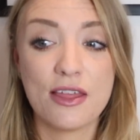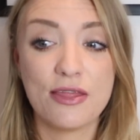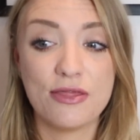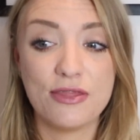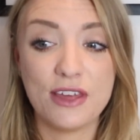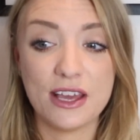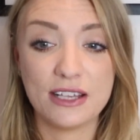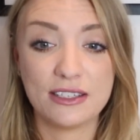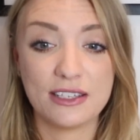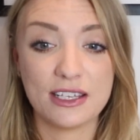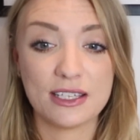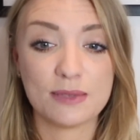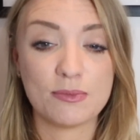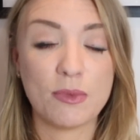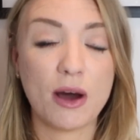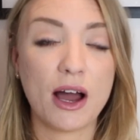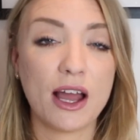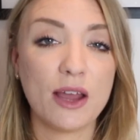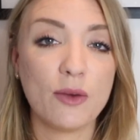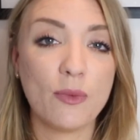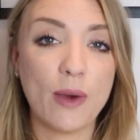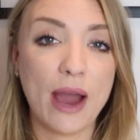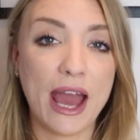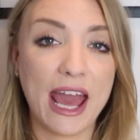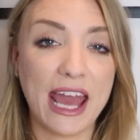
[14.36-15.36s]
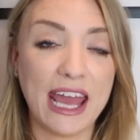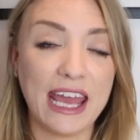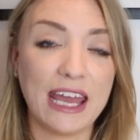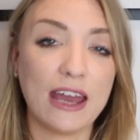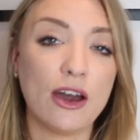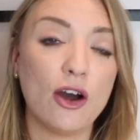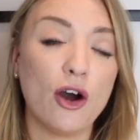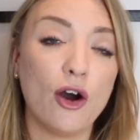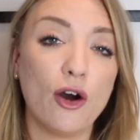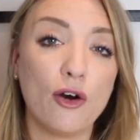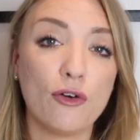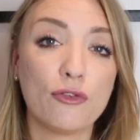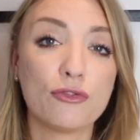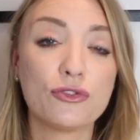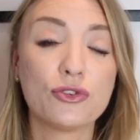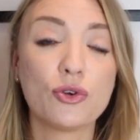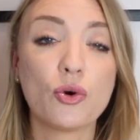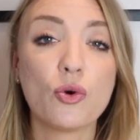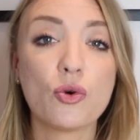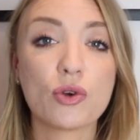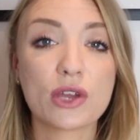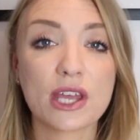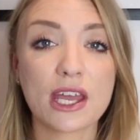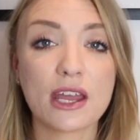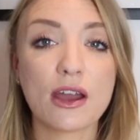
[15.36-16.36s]
This is my way of
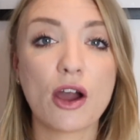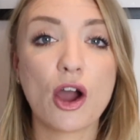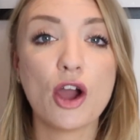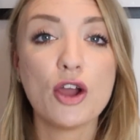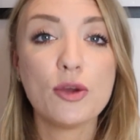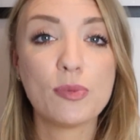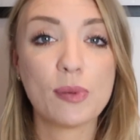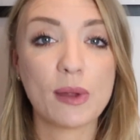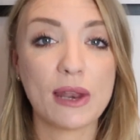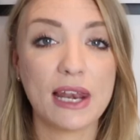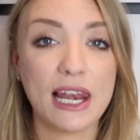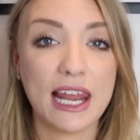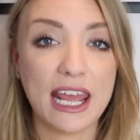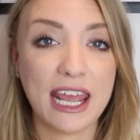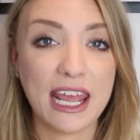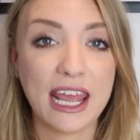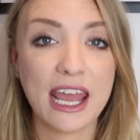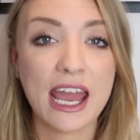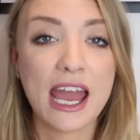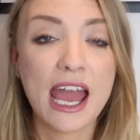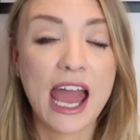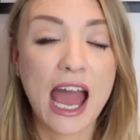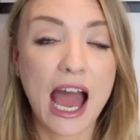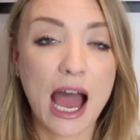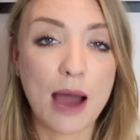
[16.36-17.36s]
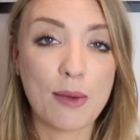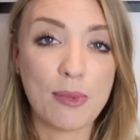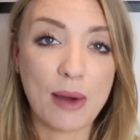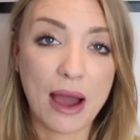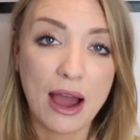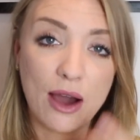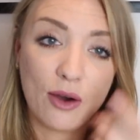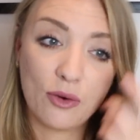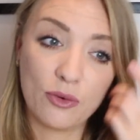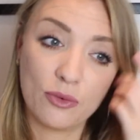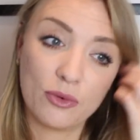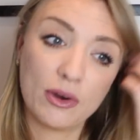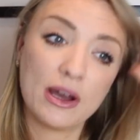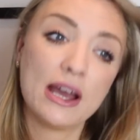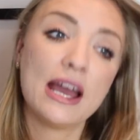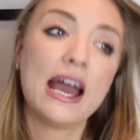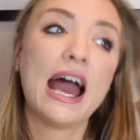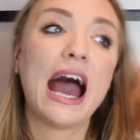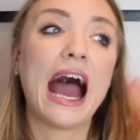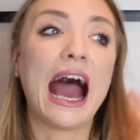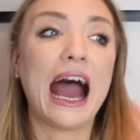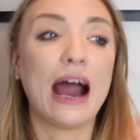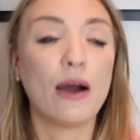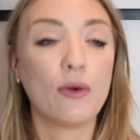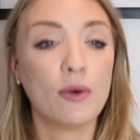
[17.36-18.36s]
talking openly about
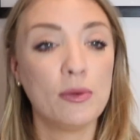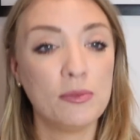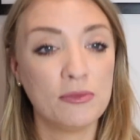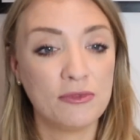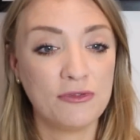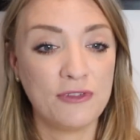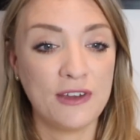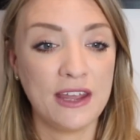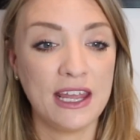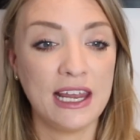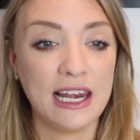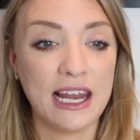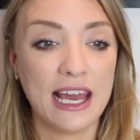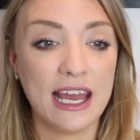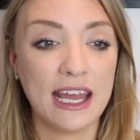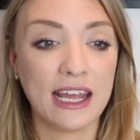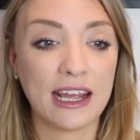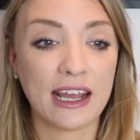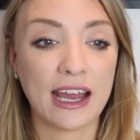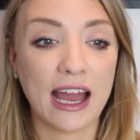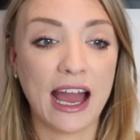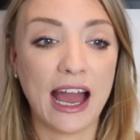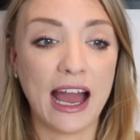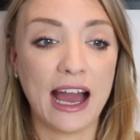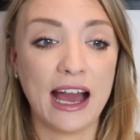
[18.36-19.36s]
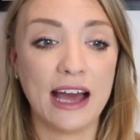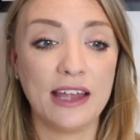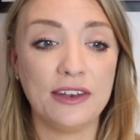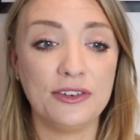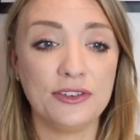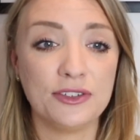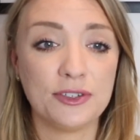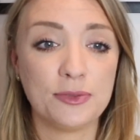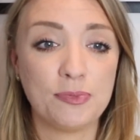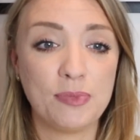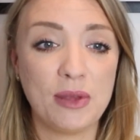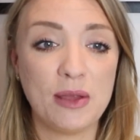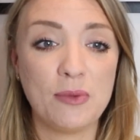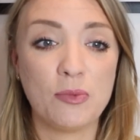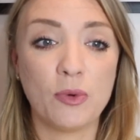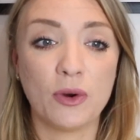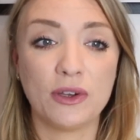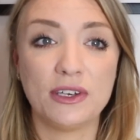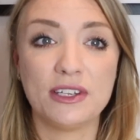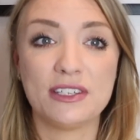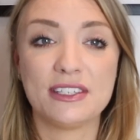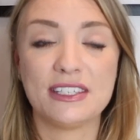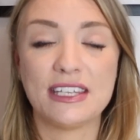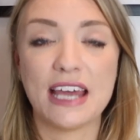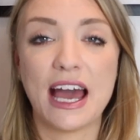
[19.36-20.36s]
how I'm feeling and people
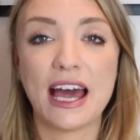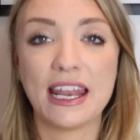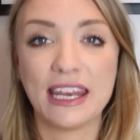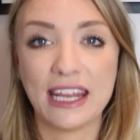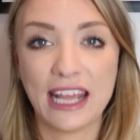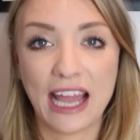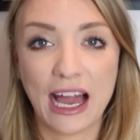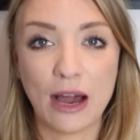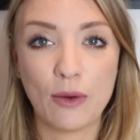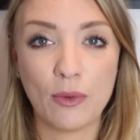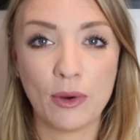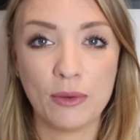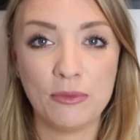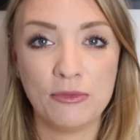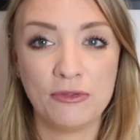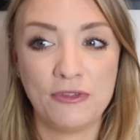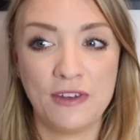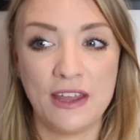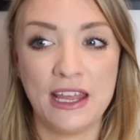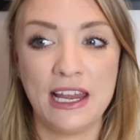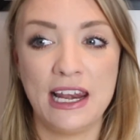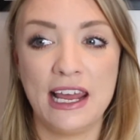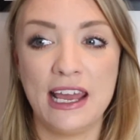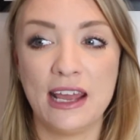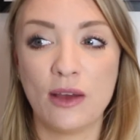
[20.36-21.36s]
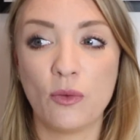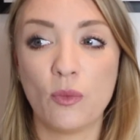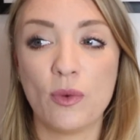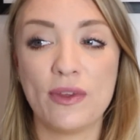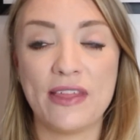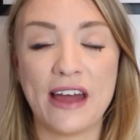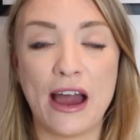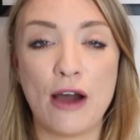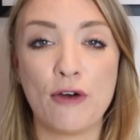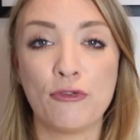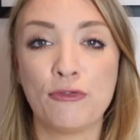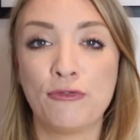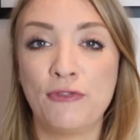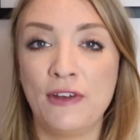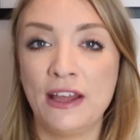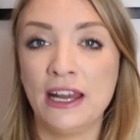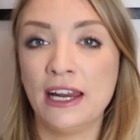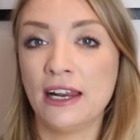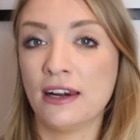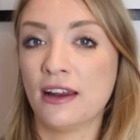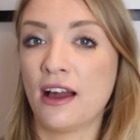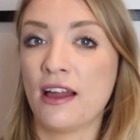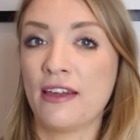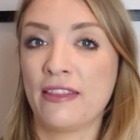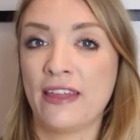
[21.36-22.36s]
understanding how I'm feeling without
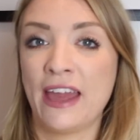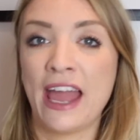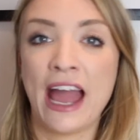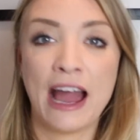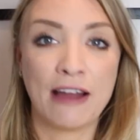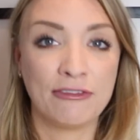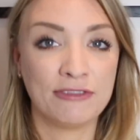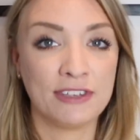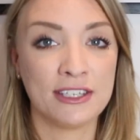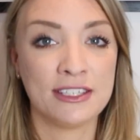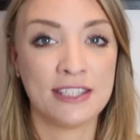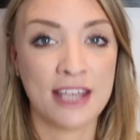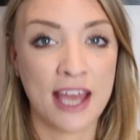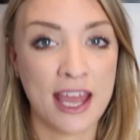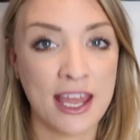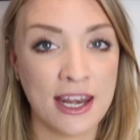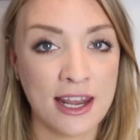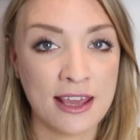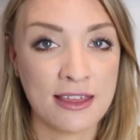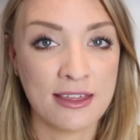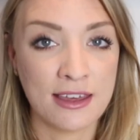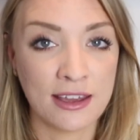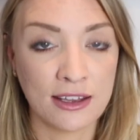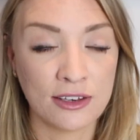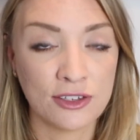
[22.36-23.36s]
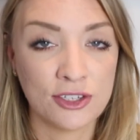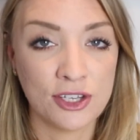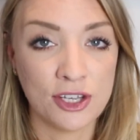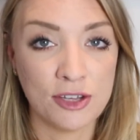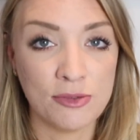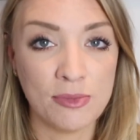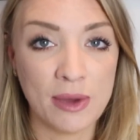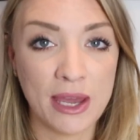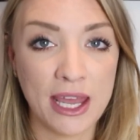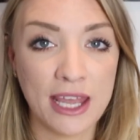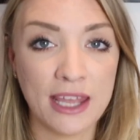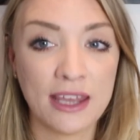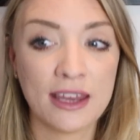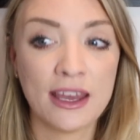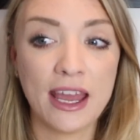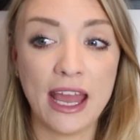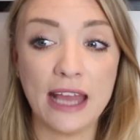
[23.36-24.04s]
feeling like they have to say anything to me.